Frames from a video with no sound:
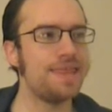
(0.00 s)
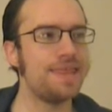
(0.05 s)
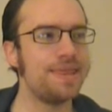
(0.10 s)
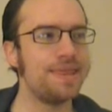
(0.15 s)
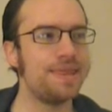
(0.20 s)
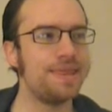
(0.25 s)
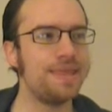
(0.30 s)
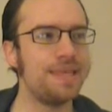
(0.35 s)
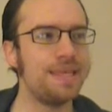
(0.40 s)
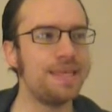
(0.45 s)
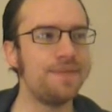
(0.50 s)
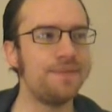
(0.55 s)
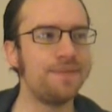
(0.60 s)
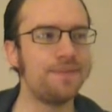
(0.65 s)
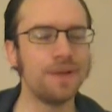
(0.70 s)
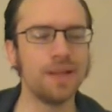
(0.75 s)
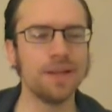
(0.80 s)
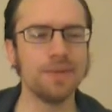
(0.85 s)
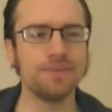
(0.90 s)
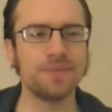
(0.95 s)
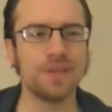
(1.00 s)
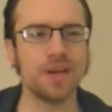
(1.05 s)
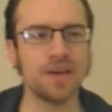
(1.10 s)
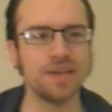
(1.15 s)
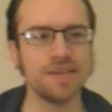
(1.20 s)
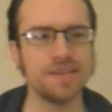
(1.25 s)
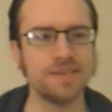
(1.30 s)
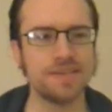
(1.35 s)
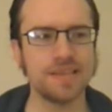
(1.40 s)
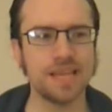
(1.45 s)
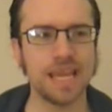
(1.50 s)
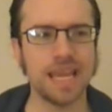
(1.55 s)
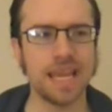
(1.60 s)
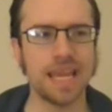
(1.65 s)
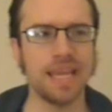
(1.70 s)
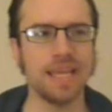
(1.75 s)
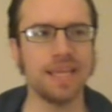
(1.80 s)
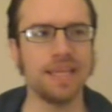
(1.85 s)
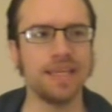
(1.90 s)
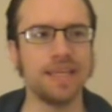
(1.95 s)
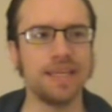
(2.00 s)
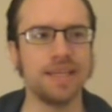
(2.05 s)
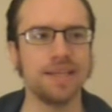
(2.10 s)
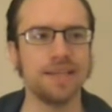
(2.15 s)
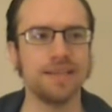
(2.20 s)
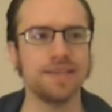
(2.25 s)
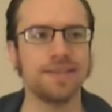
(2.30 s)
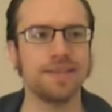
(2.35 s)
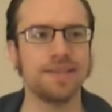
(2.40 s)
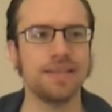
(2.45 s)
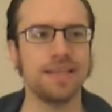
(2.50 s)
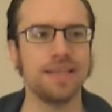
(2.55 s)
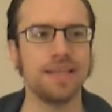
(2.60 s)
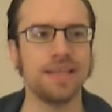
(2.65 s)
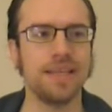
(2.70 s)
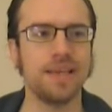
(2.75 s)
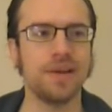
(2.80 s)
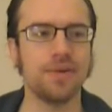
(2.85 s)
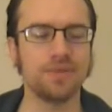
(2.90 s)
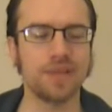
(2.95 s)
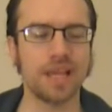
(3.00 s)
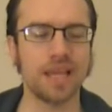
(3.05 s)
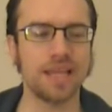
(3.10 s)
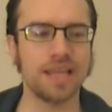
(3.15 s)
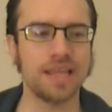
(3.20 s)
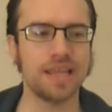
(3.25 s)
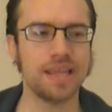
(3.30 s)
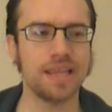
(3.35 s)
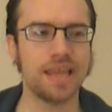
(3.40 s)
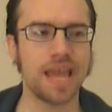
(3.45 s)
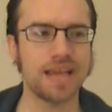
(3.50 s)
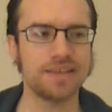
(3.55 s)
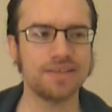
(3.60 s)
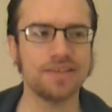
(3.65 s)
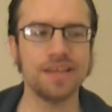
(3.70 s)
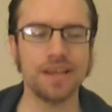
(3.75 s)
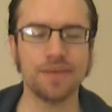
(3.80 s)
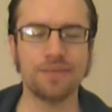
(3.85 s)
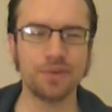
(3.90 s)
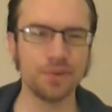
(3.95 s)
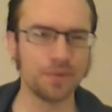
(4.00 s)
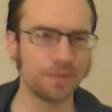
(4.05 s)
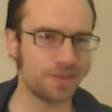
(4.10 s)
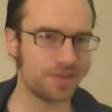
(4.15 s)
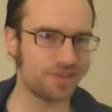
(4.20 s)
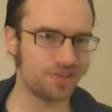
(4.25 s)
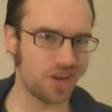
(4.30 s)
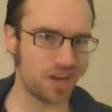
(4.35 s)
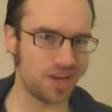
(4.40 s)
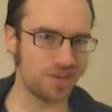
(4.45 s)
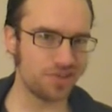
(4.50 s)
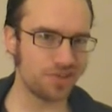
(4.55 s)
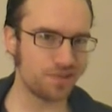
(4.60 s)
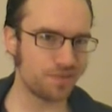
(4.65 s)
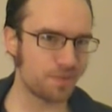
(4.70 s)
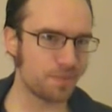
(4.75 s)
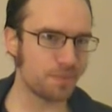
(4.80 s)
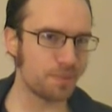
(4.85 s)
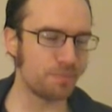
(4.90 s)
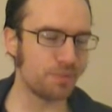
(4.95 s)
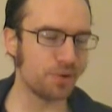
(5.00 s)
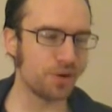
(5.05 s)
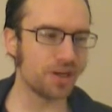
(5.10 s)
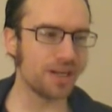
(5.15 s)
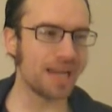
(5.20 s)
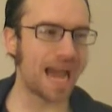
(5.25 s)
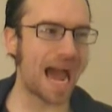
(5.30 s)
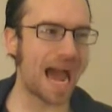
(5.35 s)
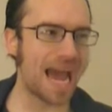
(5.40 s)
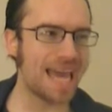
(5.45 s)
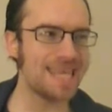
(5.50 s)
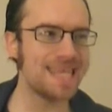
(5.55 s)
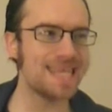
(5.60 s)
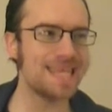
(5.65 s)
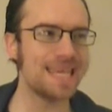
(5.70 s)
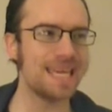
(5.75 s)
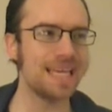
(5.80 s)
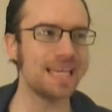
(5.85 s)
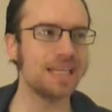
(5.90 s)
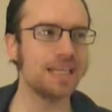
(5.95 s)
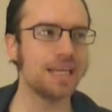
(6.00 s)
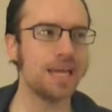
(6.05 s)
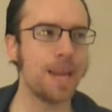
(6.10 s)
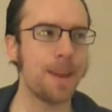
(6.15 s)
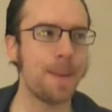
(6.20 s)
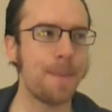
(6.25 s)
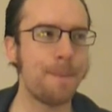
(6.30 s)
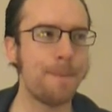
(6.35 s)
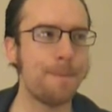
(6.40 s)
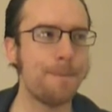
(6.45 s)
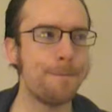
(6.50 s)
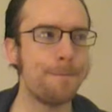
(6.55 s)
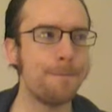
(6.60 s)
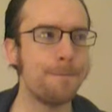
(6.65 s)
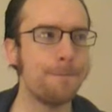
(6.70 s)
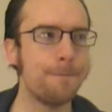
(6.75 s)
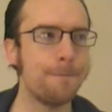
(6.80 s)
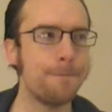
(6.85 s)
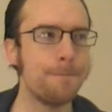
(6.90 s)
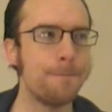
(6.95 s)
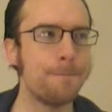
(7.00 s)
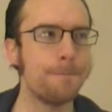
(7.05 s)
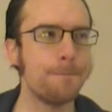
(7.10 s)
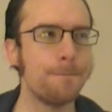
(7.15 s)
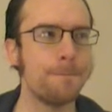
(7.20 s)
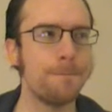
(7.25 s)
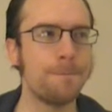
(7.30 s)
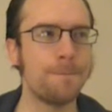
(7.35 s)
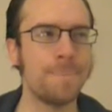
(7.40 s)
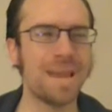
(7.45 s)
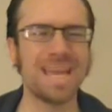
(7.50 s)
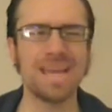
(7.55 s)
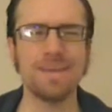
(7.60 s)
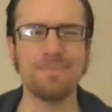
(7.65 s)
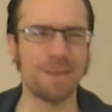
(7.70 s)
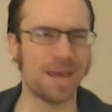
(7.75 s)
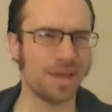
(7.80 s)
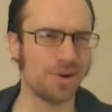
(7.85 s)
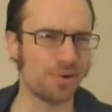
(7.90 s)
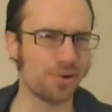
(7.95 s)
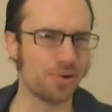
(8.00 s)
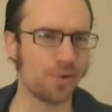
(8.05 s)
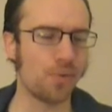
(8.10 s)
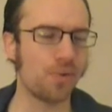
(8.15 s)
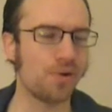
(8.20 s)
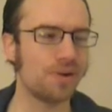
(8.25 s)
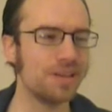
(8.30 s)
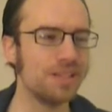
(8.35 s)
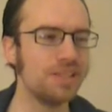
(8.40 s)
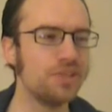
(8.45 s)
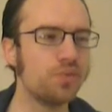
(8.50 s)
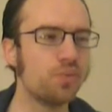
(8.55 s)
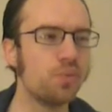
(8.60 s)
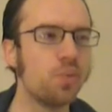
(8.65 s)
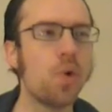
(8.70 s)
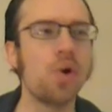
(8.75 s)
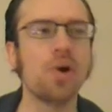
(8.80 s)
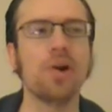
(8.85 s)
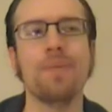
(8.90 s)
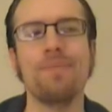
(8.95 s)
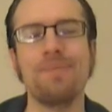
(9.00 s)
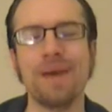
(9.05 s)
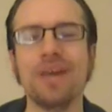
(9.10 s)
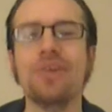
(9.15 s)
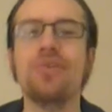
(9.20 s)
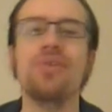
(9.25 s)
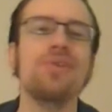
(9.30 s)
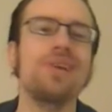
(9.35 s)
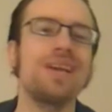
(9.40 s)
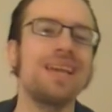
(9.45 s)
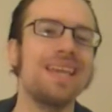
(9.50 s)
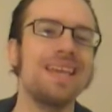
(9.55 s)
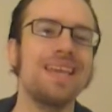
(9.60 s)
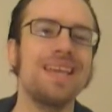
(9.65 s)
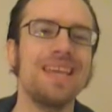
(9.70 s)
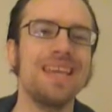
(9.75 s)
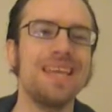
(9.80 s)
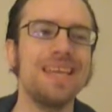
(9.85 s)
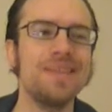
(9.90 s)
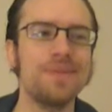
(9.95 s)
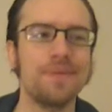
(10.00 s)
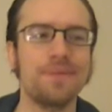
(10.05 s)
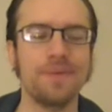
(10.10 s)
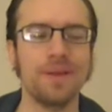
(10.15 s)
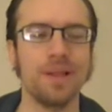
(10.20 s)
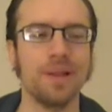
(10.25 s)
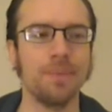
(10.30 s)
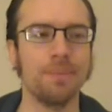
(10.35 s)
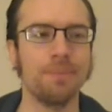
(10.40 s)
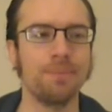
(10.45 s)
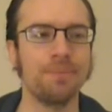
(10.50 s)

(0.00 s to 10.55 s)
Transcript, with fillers: The film does a, you know, actually a few of the changes from the book, I think, make it better or at least work better in the film